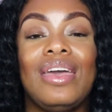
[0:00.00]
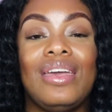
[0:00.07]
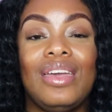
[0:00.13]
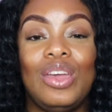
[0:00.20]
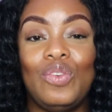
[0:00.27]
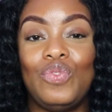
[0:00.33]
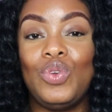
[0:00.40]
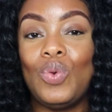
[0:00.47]

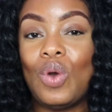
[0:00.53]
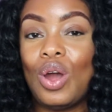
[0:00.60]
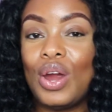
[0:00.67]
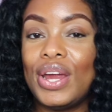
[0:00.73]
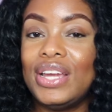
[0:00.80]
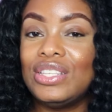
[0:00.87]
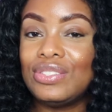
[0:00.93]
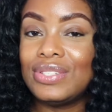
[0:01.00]
if you are
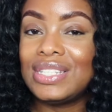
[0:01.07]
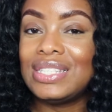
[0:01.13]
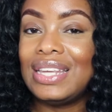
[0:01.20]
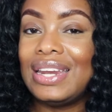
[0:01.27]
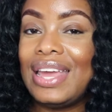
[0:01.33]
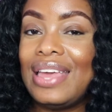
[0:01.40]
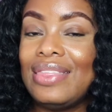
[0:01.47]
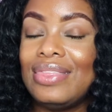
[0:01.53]

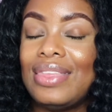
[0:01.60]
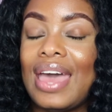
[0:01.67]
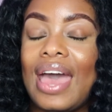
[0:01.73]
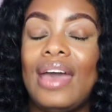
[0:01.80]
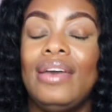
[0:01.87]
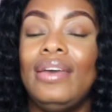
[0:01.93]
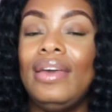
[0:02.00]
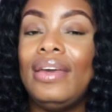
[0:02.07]
interested in
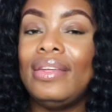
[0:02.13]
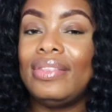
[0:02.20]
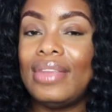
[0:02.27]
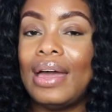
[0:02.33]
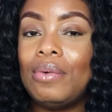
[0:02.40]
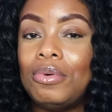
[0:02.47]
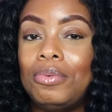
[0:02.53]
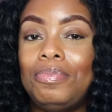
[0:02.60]
that,
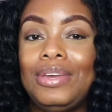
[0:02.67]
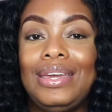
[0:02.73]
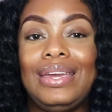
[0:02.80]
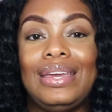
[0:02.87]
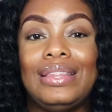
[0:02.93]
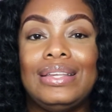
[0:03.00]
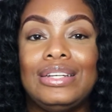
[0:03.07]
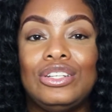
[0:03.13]
that will be
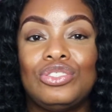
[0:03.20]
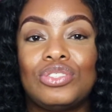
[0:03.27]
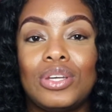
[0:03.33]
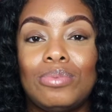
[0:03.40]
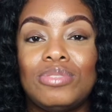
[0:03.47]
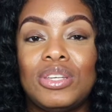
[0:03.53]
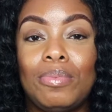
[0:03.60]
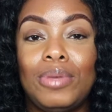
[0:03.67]
in the
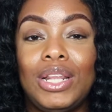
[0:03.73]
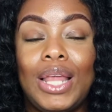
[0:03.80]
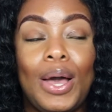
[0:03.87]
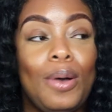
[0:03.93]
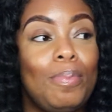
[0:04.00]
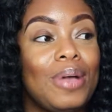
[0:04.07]
description below.